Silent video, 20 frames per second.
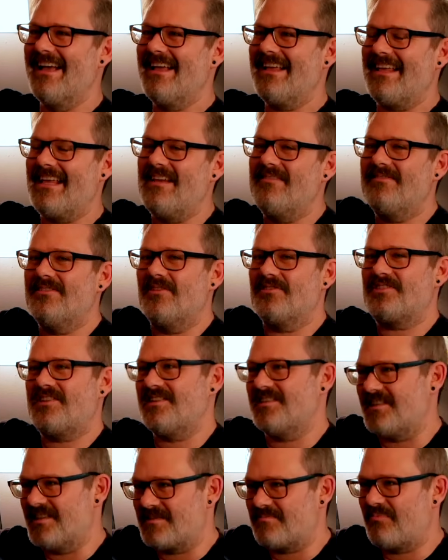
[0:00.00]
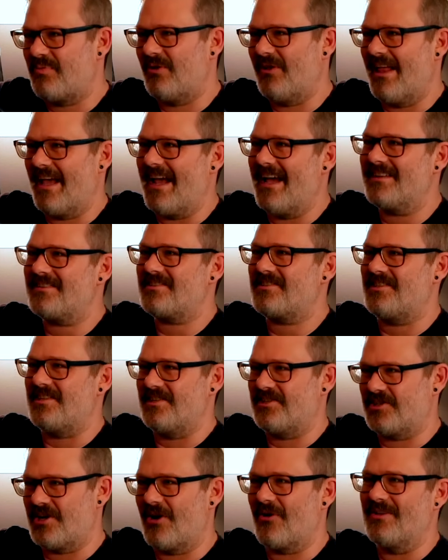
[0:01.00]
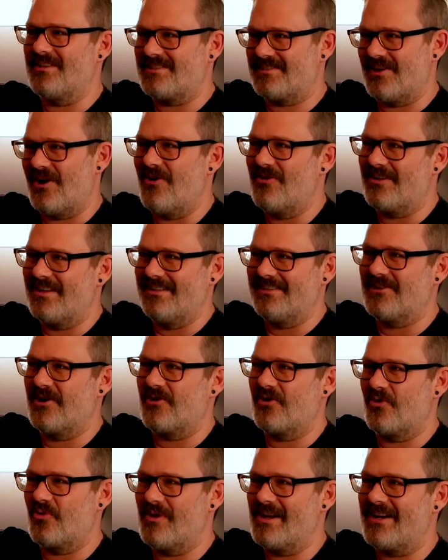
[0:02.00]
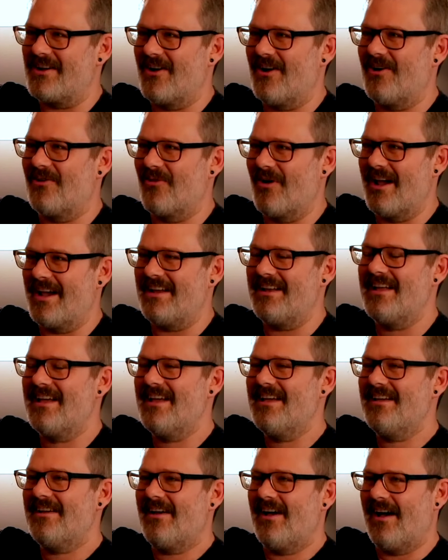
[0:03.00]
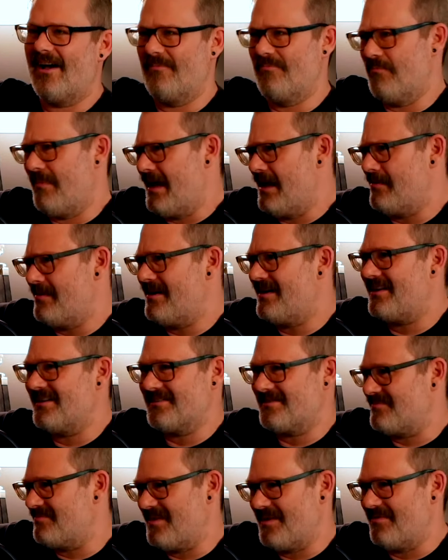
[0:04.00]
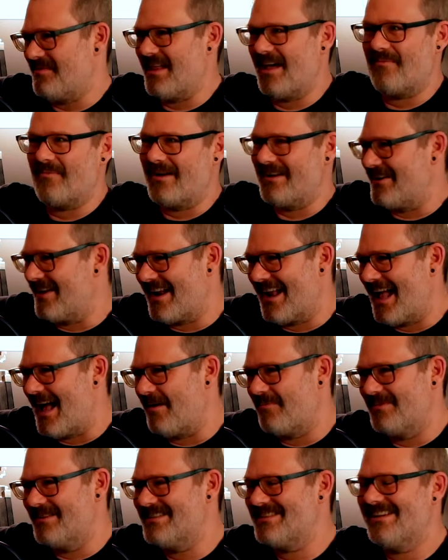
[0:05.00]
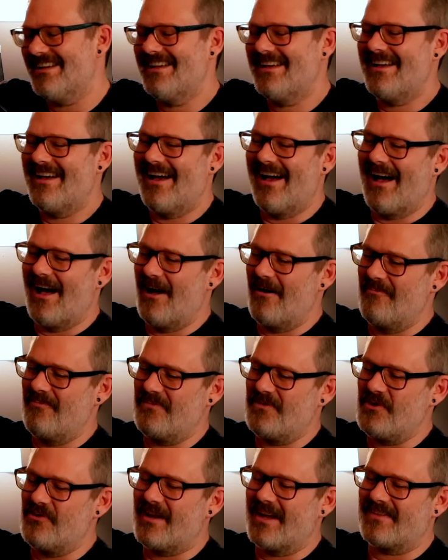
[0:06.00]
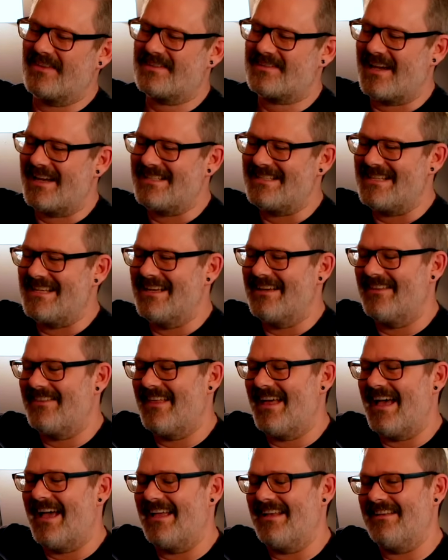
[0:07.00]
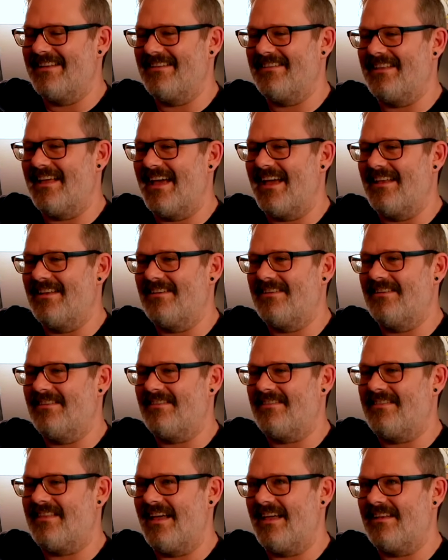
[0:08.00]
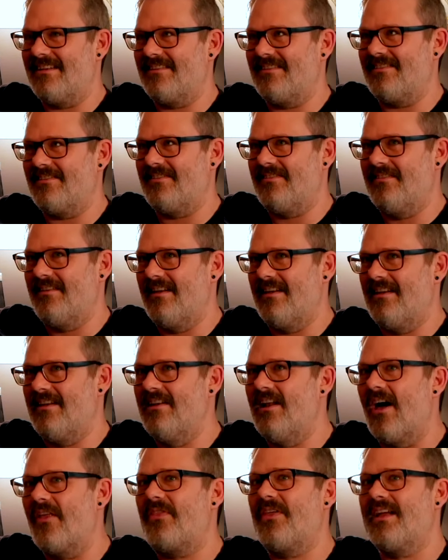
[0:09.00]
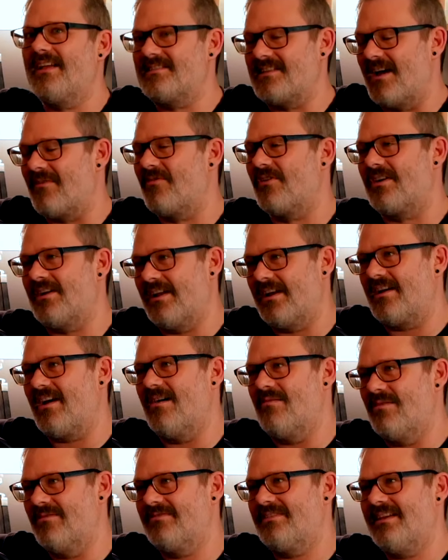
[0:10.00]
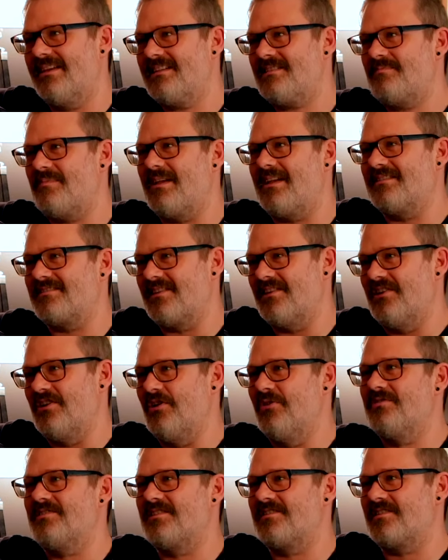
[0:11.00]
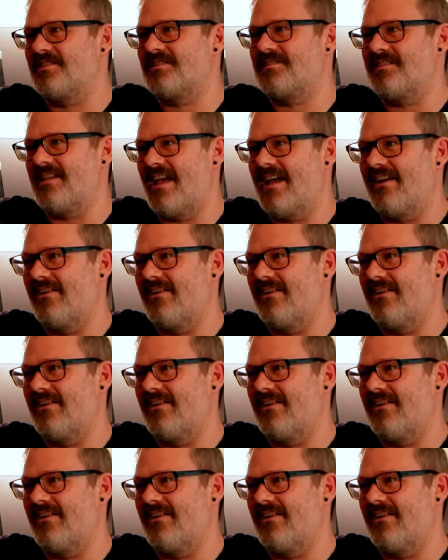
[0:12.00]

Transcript: even though she's this plant, she's Sharon Stone in Total Recall, yep. right? Uh, maybe because even that might not have happened. Um, you get this idea that that that nothing is ever going to come of this because nope. the news is just saying